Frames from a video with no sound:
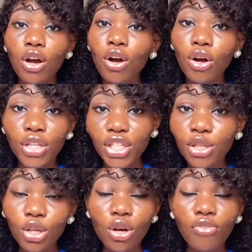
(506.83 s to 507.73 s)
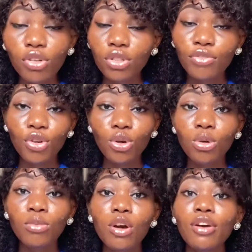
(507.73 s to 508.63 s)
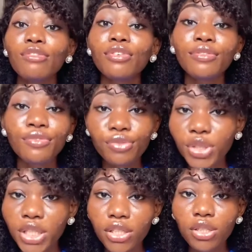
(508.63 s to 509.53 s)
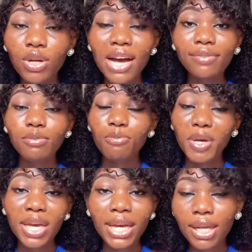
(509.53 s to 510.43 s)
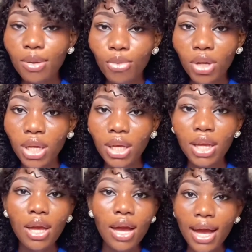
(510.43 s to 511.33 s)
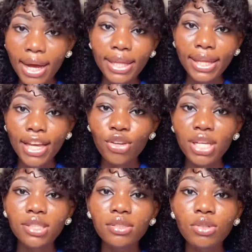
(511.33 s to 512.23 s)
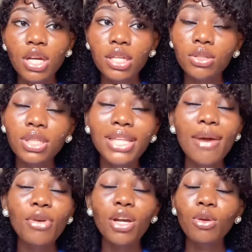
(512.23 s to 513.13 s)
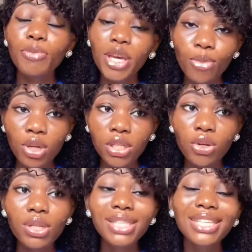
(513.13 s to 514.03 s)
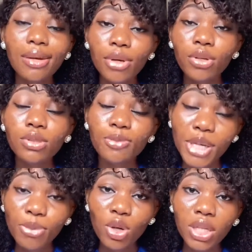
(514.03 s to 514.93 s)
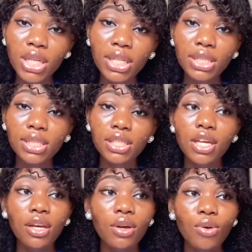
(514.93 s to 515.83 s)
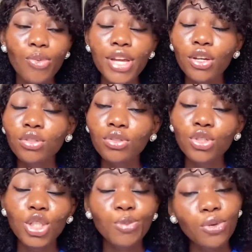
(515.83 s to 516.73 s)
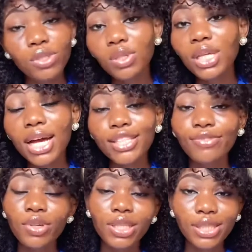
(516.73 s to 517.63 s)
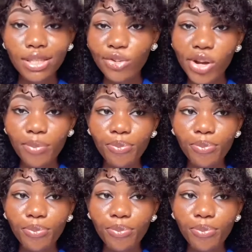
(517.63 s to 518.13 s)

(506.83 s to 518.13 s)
on, in the comfort of your home for free. You don't have to pay any money, and then you have still the only time you're going to pay money, the only time you're going to pay money is when you're going to do your sponsored ads for Instagram